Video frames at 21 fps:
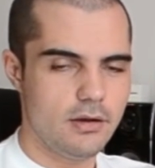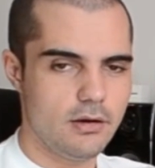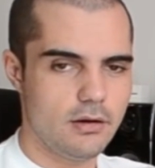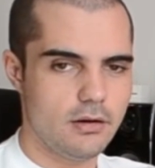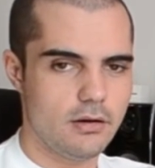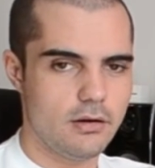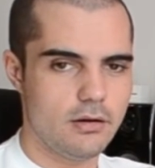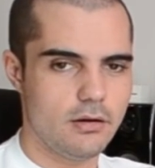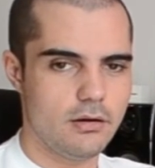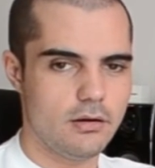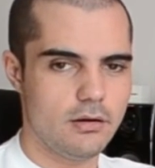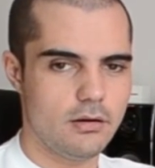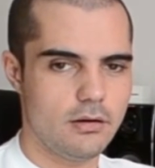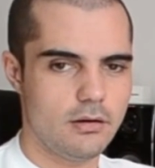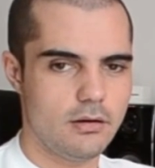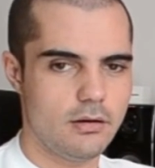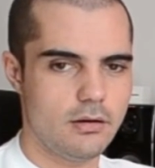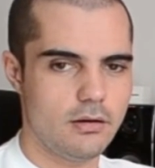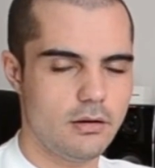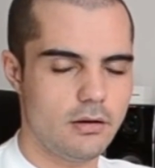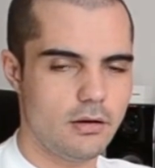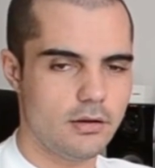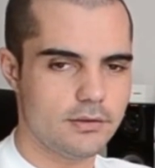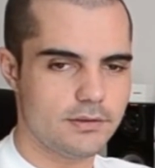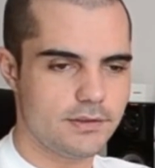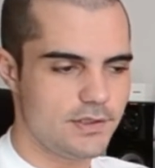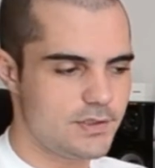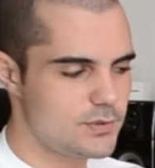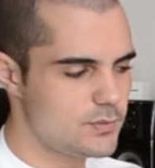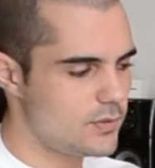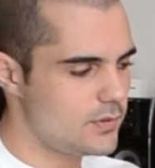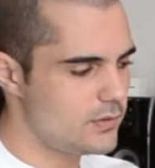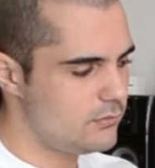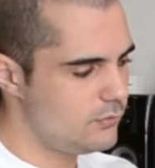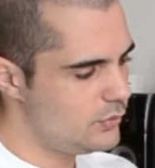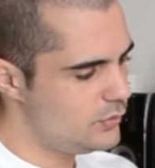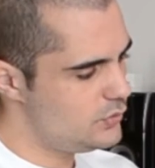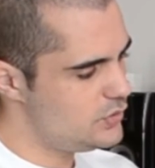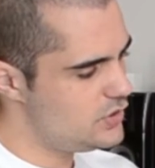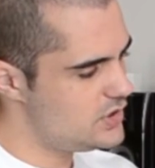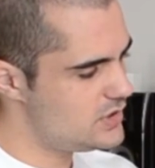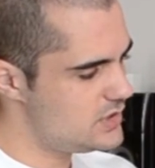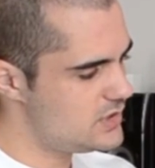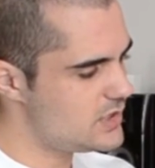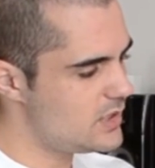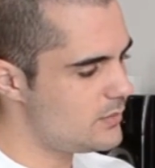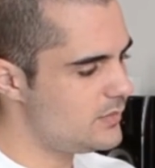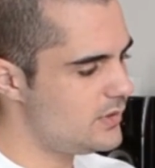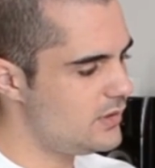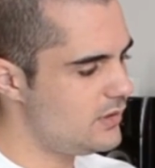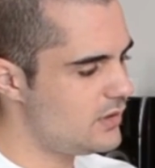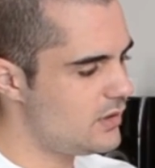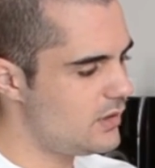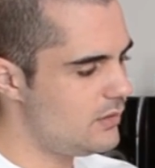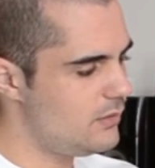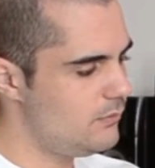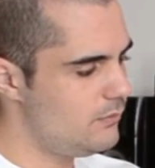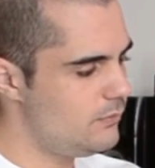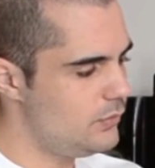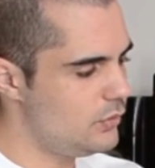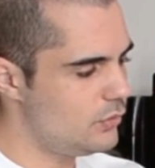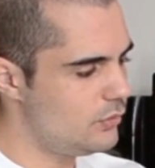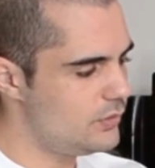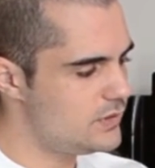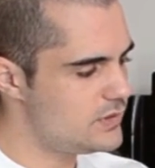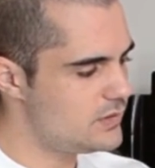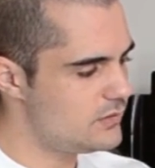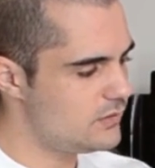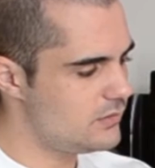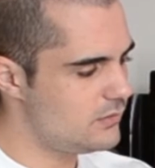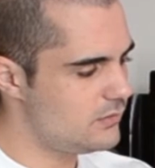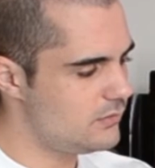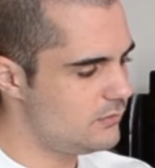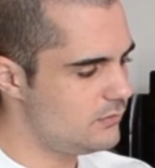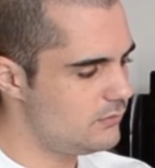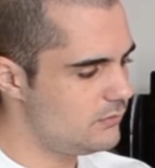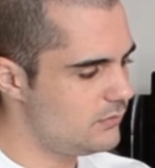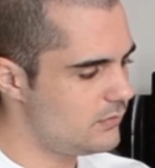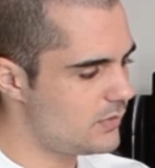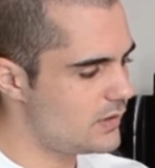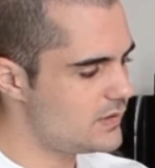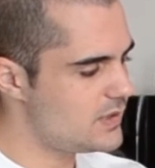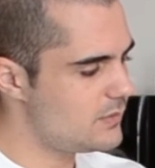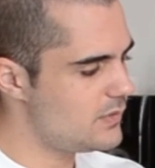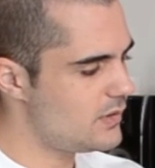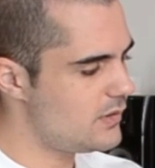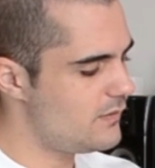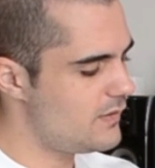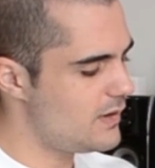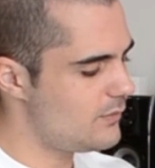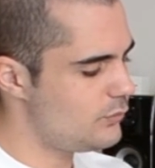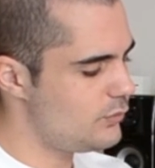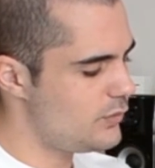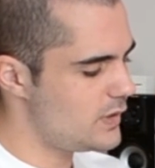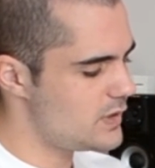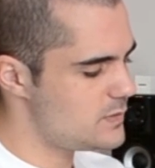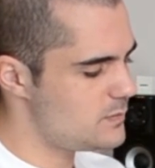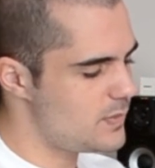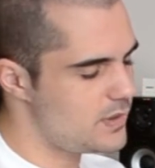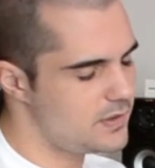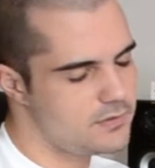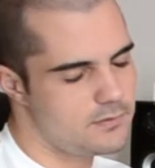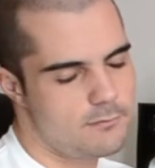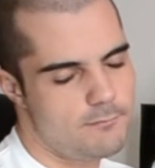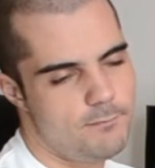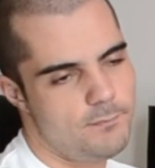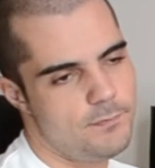on this one, which is something it's something I come to expect.